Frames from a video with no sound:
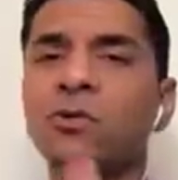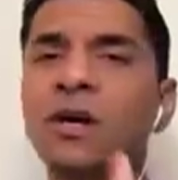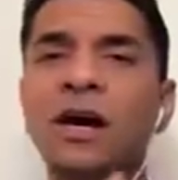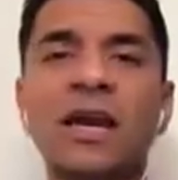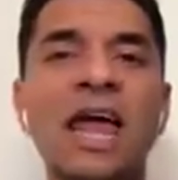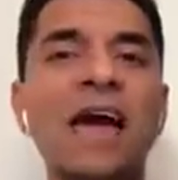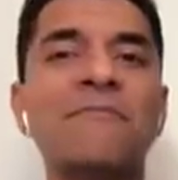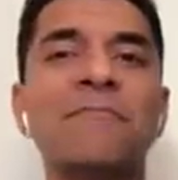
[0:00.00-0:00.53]
you
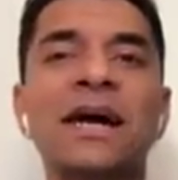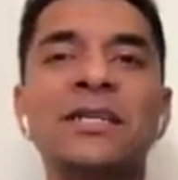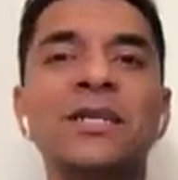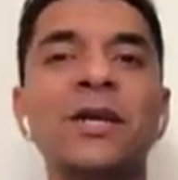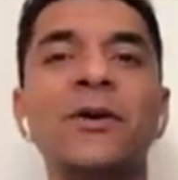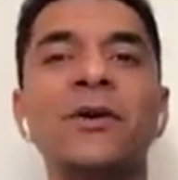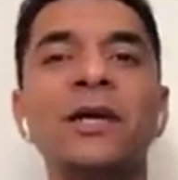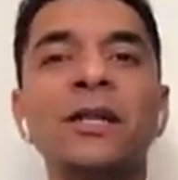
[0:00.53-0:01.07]
can't have
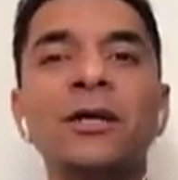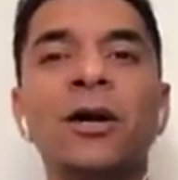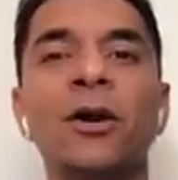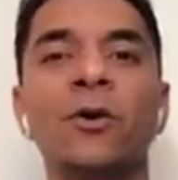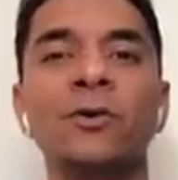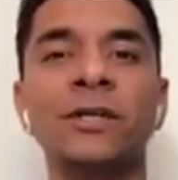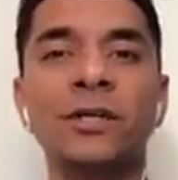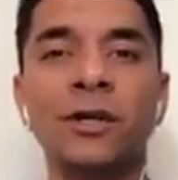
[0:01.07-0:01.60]
bacterial
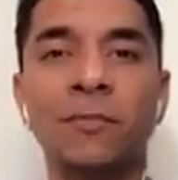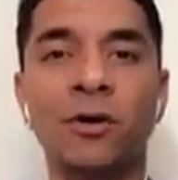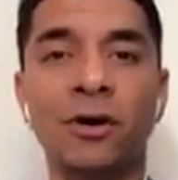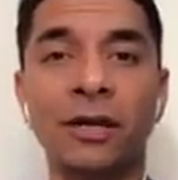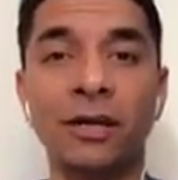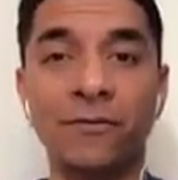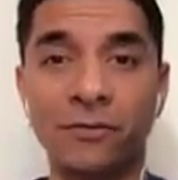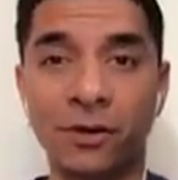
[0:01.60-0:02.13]
growth in your
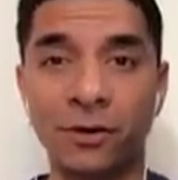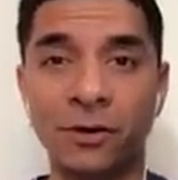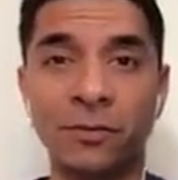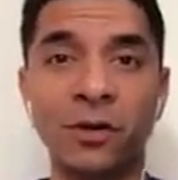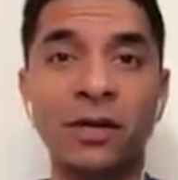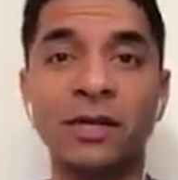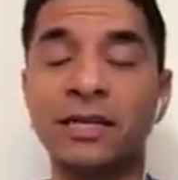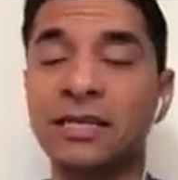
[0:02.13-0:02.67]
body if your
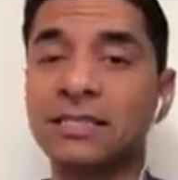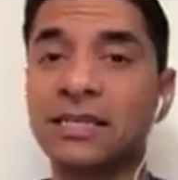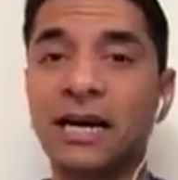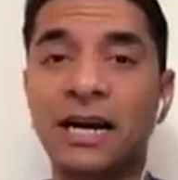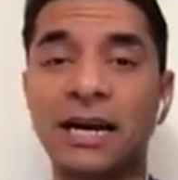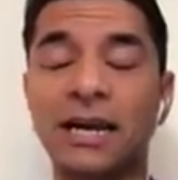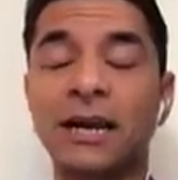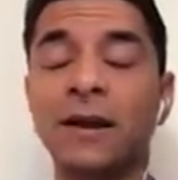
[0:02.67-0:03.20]
immunity is
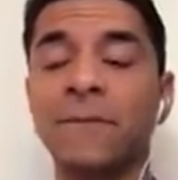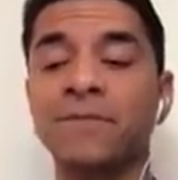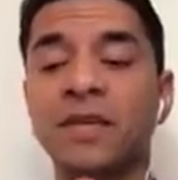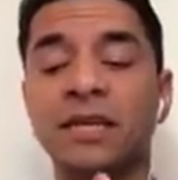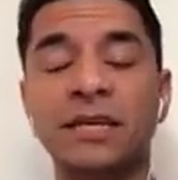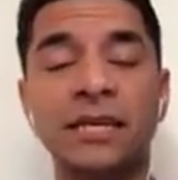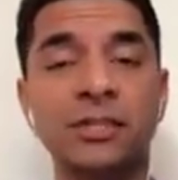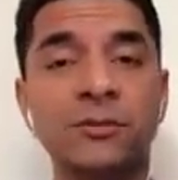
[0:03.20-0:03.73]
high.
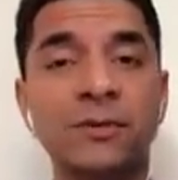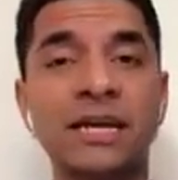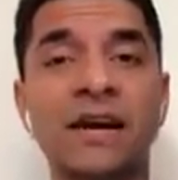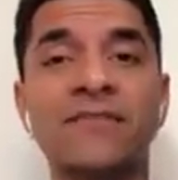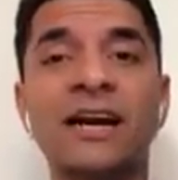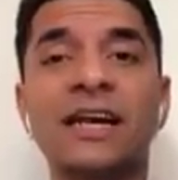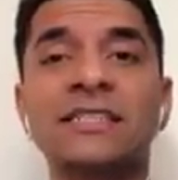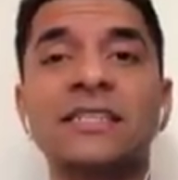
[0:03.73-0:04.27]
And yes, we
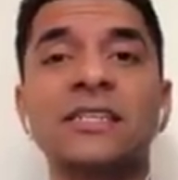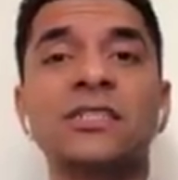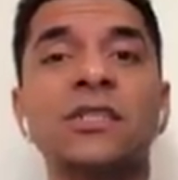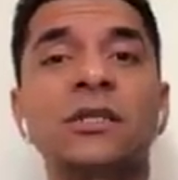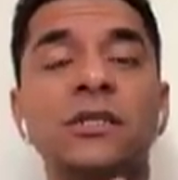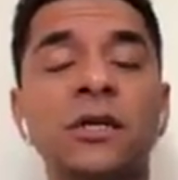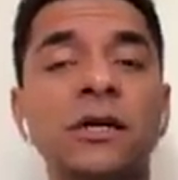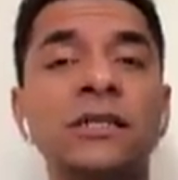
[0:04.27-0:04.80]
have access
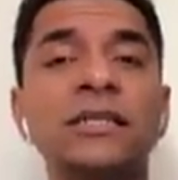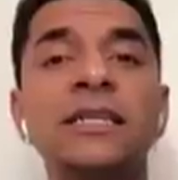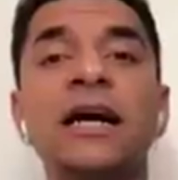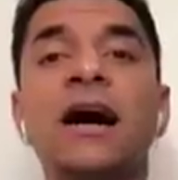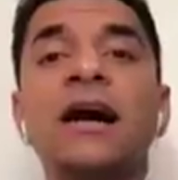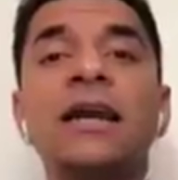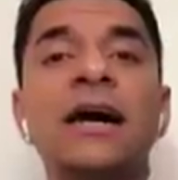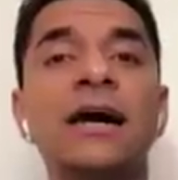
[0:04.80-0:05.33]
to dirty,
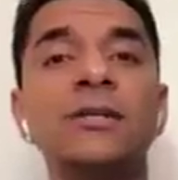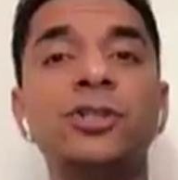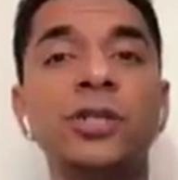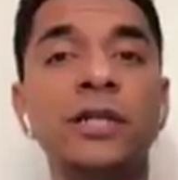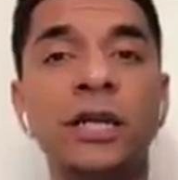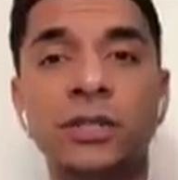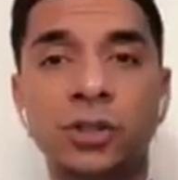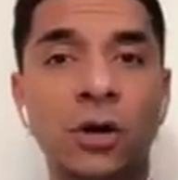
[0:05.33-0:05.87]

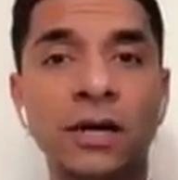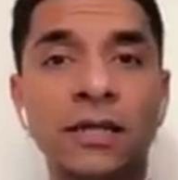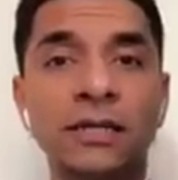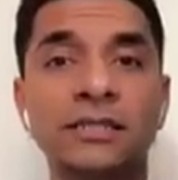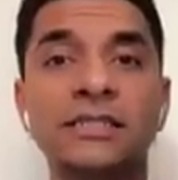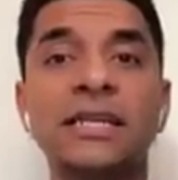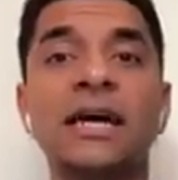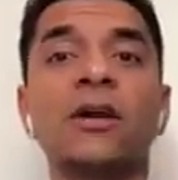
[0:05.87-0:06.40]
unhygienic
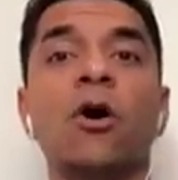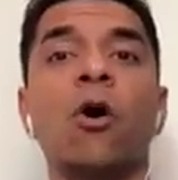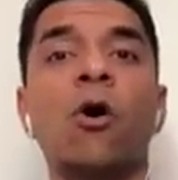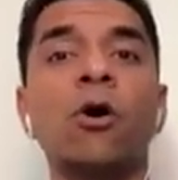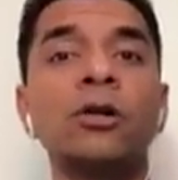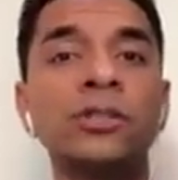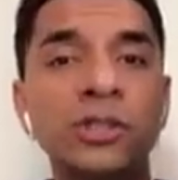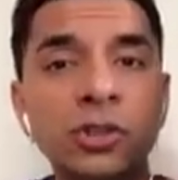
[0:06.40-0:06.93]
toilets that
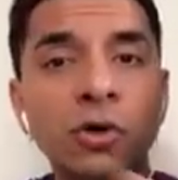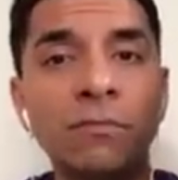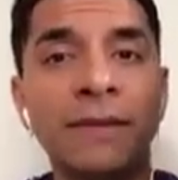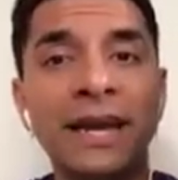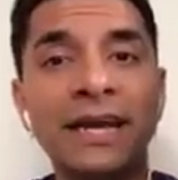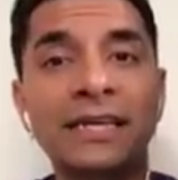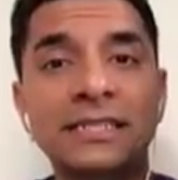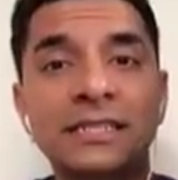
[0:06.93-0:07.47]
also
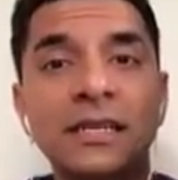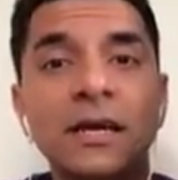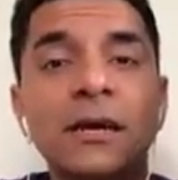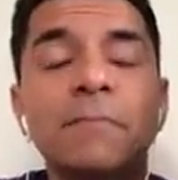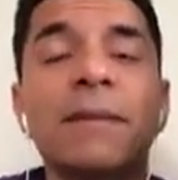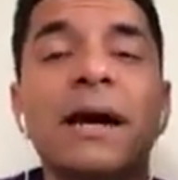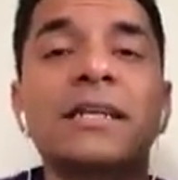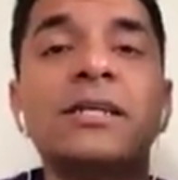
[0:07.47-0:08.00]
makes
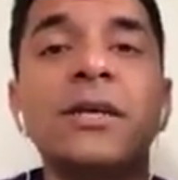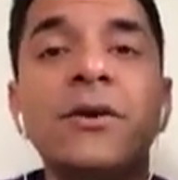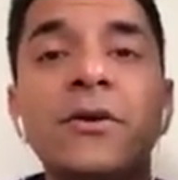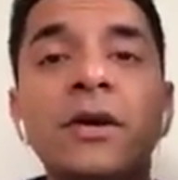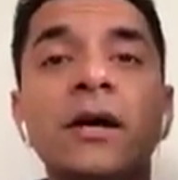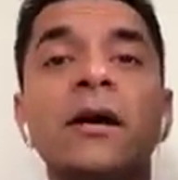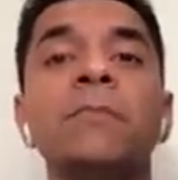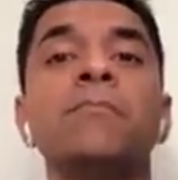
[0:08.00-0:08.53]

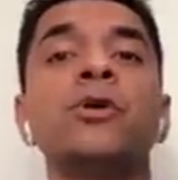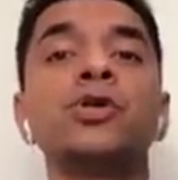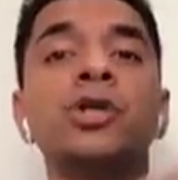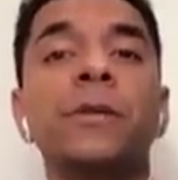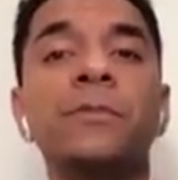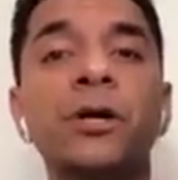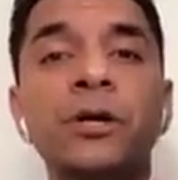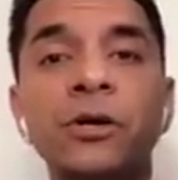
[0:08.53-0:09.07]
bacteria
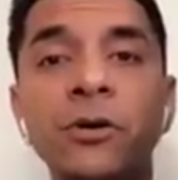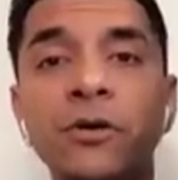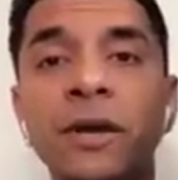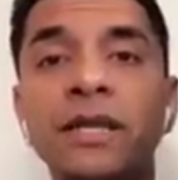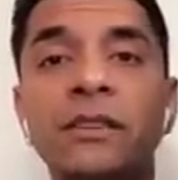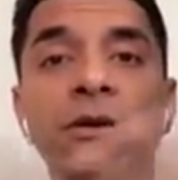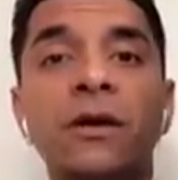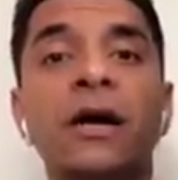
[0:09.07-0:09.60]
push up your
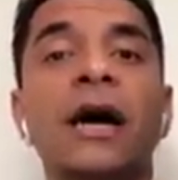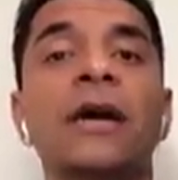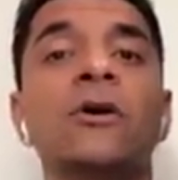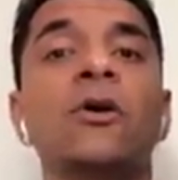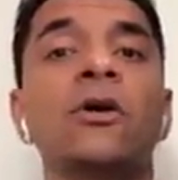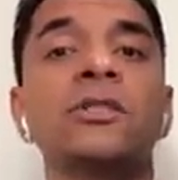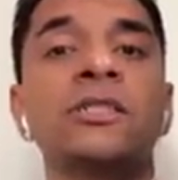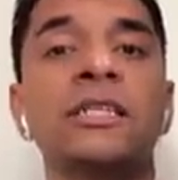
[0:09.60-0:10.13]
urethra and